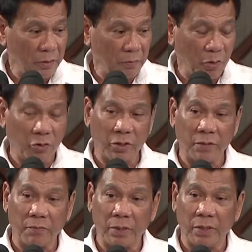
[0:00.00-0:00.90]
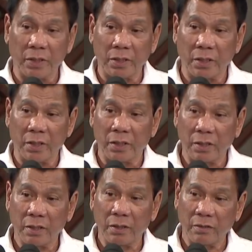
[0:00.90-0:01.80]
blown up by the
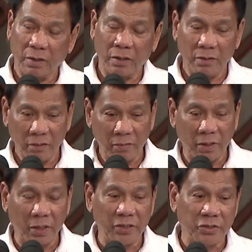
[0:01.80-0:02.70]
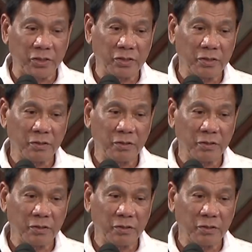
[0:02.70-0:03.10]
ISIS,